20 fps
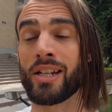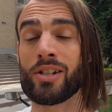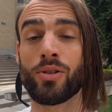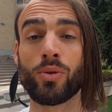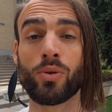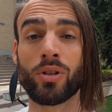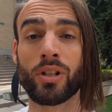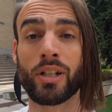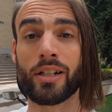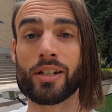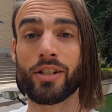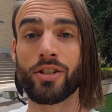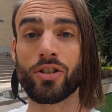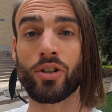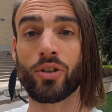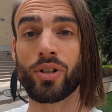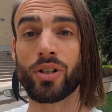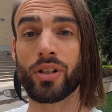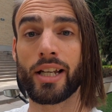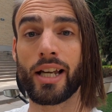toolkit is
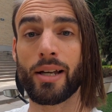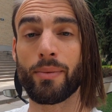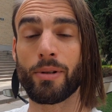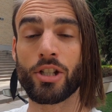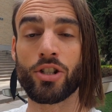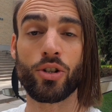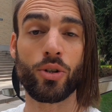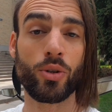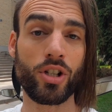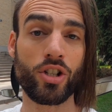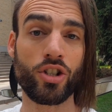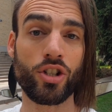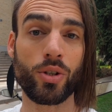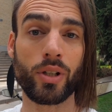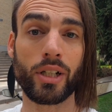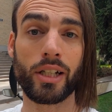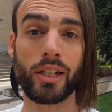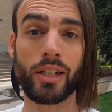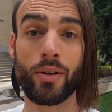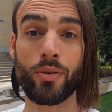currently at my storage
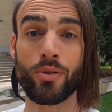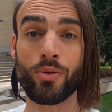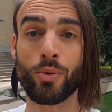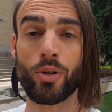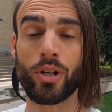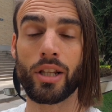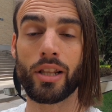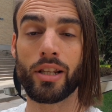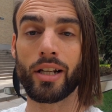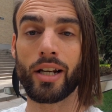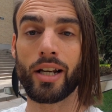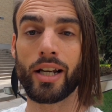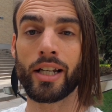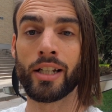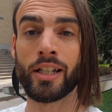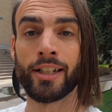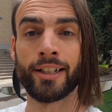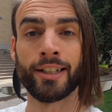unit, and I was worried that I